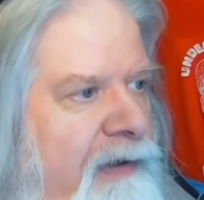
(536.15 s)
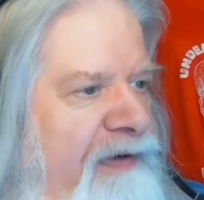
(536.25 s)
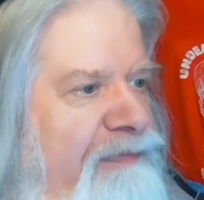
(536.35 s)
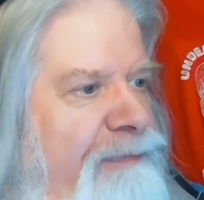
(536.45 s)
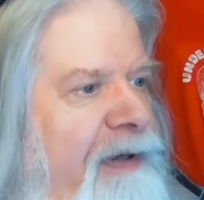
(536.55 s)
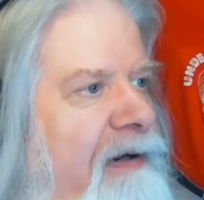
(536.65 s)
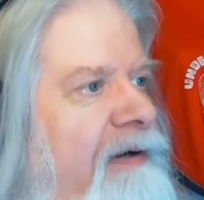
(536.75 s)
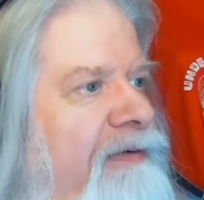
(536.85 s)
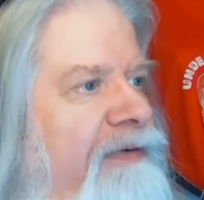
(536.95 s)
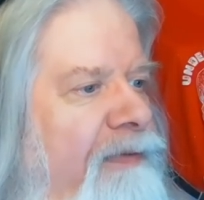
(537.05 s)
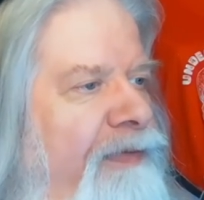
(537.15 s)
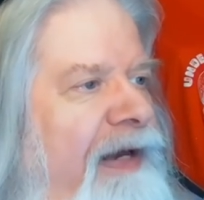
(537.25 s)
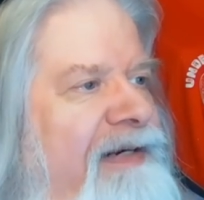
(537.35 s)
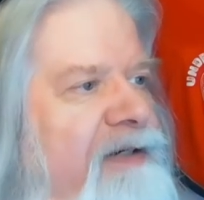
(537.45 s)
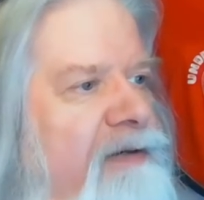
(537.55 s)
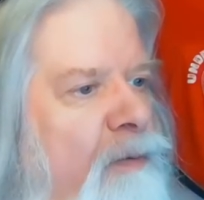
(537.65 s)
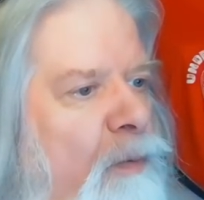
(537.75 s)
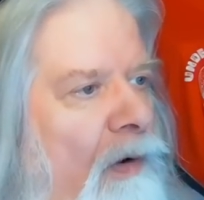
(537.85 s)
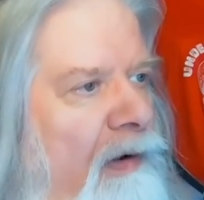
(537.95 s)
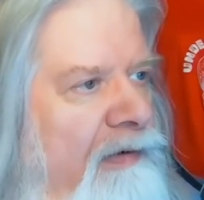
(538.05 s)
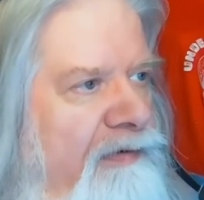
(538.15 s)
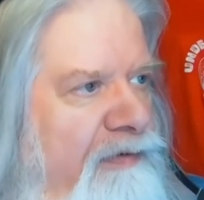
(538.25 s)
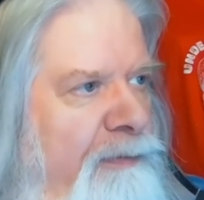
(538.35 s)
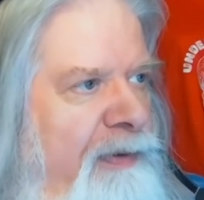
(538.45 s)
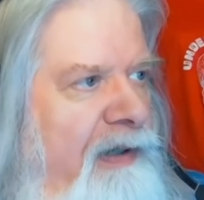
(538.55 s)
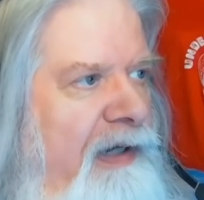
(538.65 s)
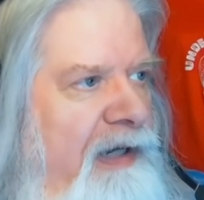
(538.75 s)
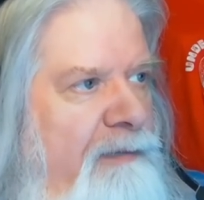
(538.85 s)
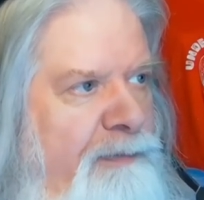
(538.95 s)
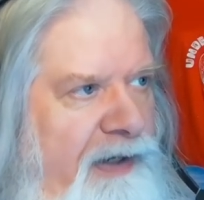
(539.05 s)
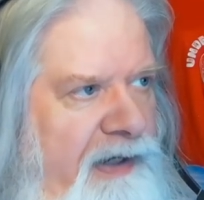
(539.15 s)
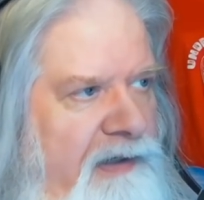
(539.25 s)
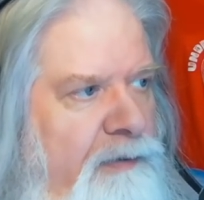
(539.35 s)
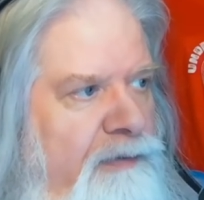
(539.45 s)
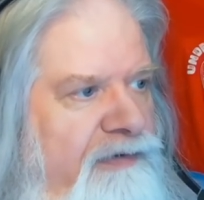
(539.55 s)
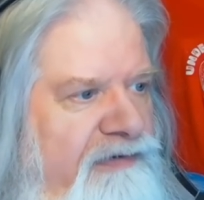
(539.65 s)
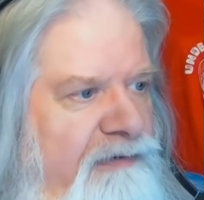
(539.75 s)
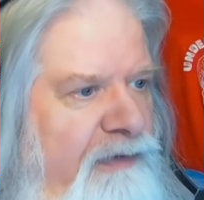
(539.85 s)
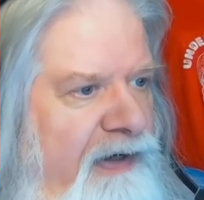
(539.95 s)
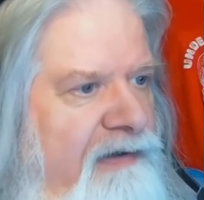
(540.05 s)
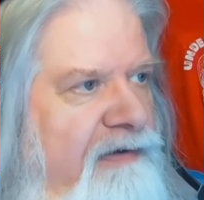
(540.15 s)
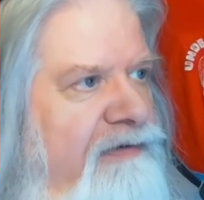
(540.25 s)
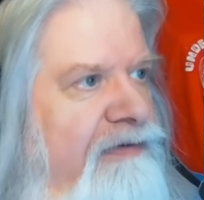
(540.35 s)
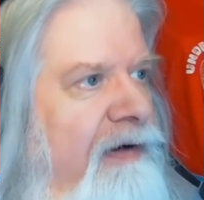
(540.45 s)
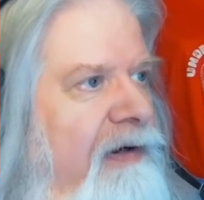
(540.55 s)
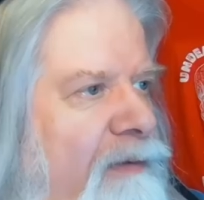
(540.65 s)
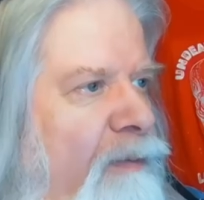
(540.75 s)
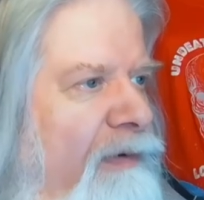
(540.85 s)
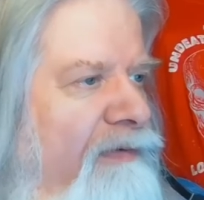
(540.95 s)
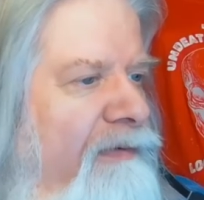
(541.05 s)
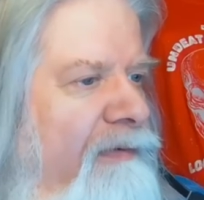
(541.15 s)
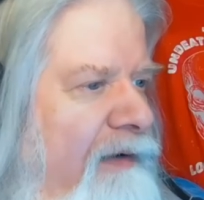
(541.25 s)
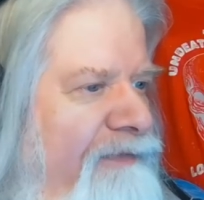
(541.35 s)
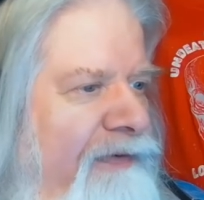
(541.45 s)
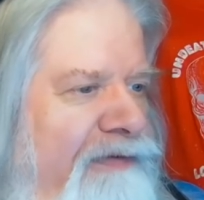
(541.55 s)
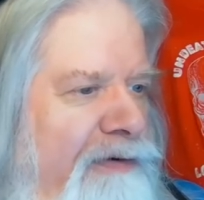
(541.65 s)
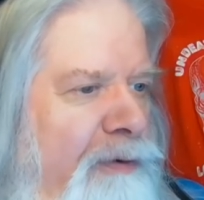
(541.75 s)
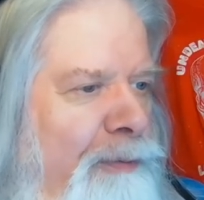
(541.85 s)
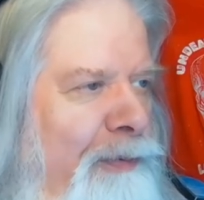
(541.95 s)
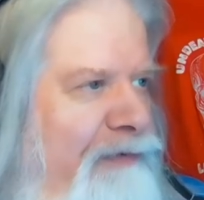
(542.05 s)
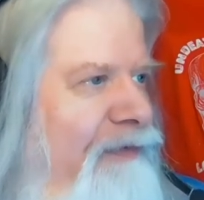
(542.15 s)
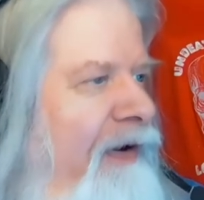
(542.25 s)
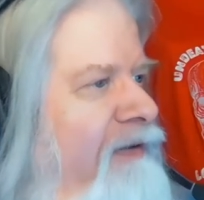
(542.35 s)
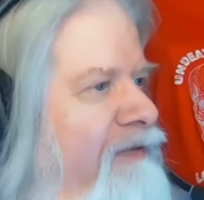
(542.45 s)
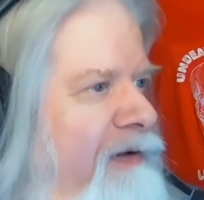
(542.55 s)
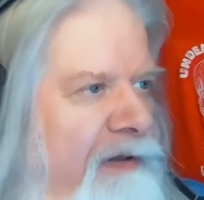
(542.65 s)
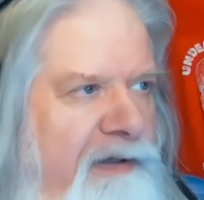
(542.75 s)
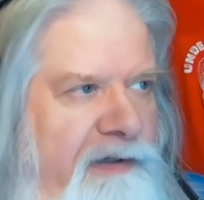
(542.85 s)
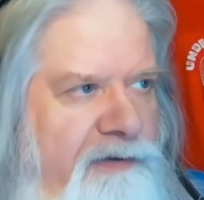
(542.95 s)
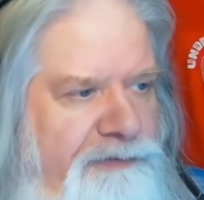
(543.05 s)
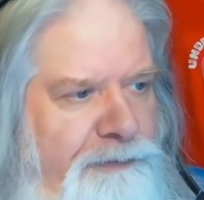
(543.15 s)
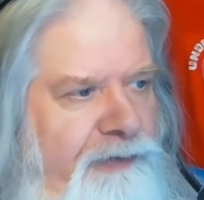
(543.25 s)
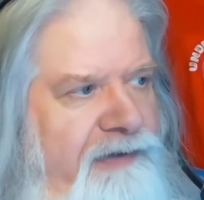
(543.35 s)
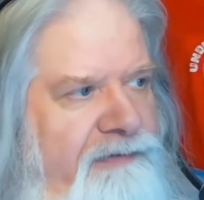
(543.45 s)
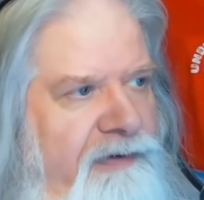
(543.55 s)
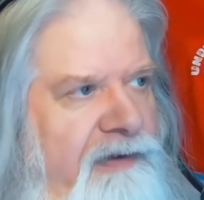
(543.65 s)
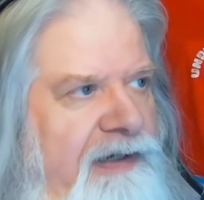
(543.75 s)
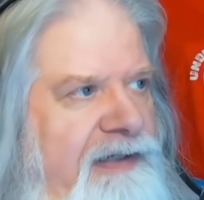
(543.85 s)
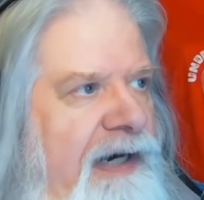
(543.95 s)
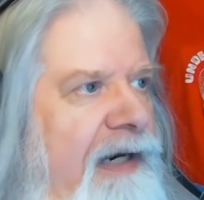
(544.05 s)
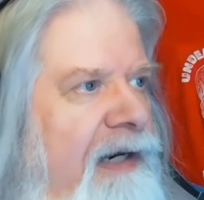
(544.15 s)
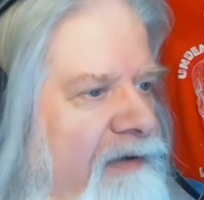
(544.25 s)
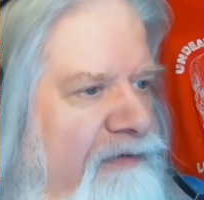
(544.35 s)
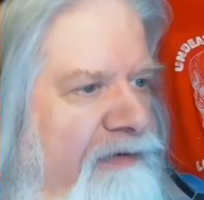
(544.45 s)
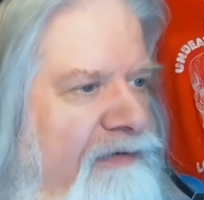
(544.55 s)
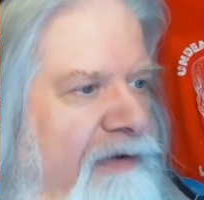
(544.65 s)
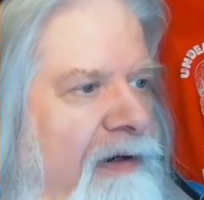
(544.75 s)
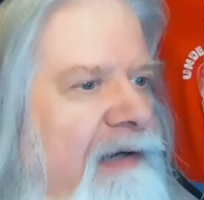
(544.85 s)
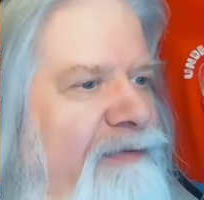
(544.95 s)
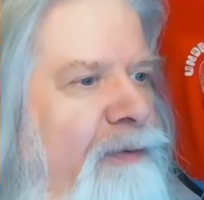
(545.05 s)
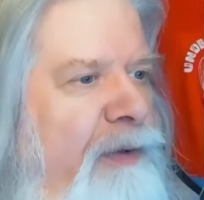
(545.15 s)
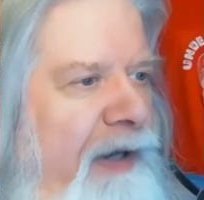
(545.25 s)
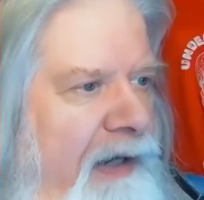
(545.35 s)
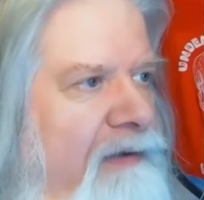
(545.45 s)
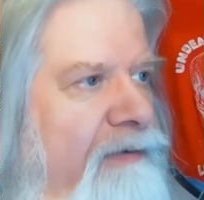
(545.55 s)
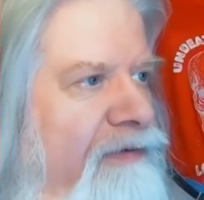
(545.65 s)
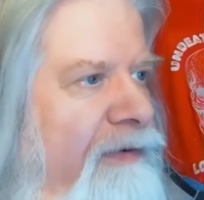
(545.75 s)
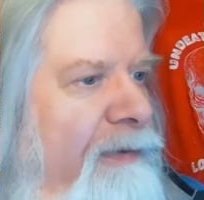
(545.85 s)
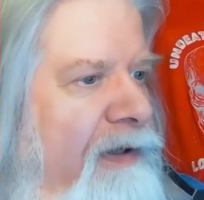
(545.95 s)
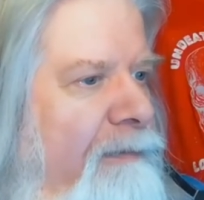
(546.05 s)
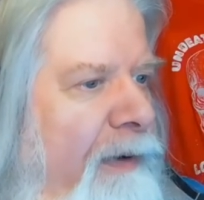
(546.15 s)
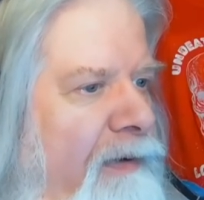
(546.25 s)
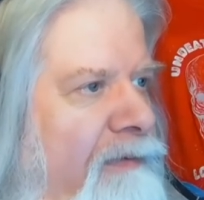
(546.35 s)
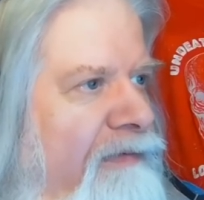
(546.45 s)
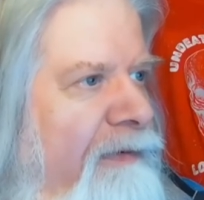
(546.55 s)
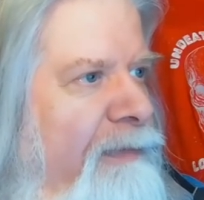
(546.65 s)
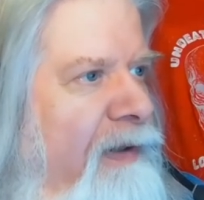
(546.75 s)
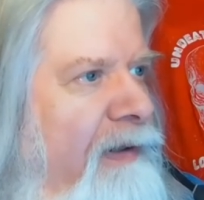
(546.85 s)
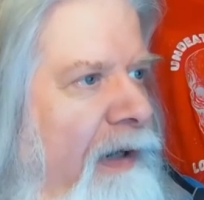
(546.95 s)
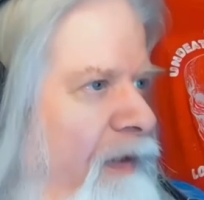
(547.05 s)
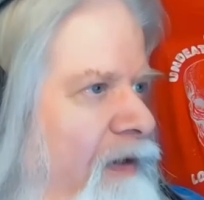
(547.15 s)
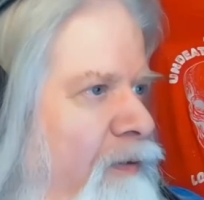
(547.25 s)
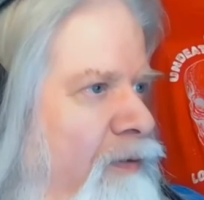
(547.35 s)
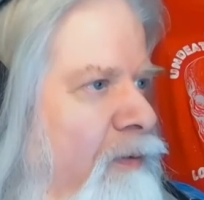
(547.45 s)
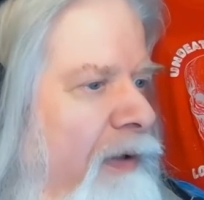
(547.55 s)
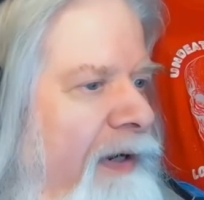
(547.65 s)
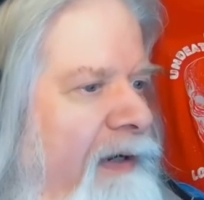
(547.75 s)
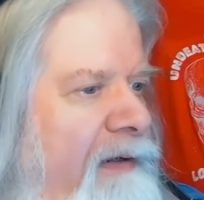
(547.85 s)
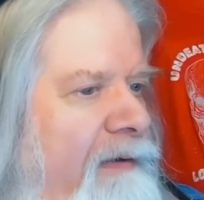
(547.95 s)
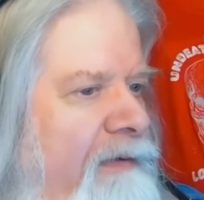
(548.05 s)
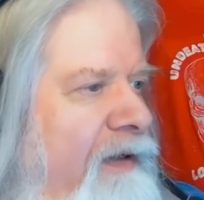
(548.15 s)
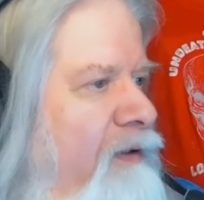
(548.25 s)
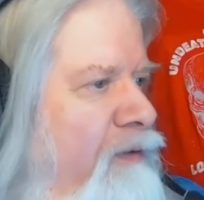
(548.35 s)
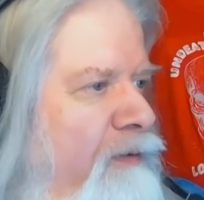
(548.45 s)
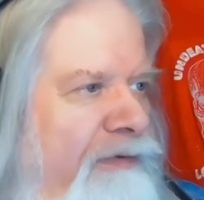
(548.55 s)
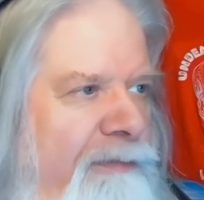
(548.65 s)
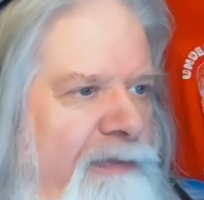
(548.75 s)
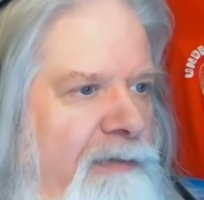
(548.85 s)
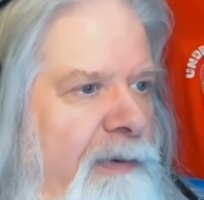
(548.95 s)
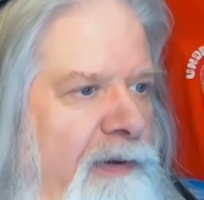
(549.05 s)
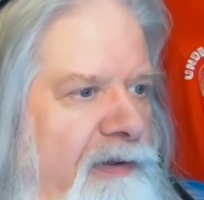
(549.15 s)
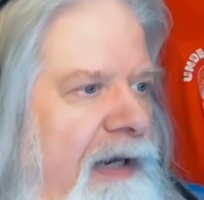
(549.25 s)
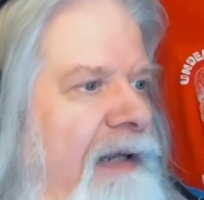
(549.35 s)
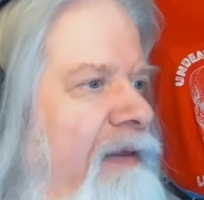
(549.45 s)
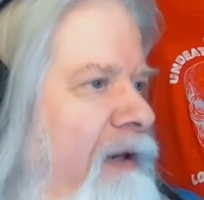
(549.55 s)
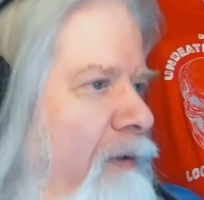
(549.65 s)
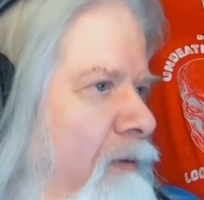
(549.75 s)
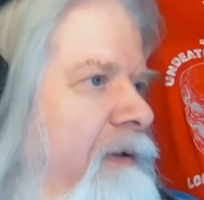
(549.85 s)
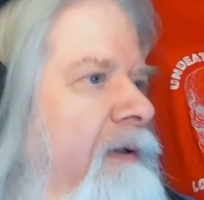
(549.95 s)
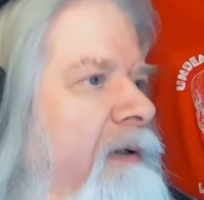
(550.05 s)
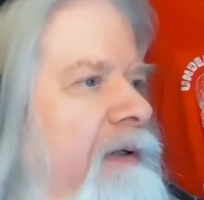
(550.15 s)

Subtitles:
Just because they didn't want to be in pain or disadvantaged. It wasn't a physical perfection cult or anything like that. It's just that if you can do something about something that you don't like, then you do something about it, and they could.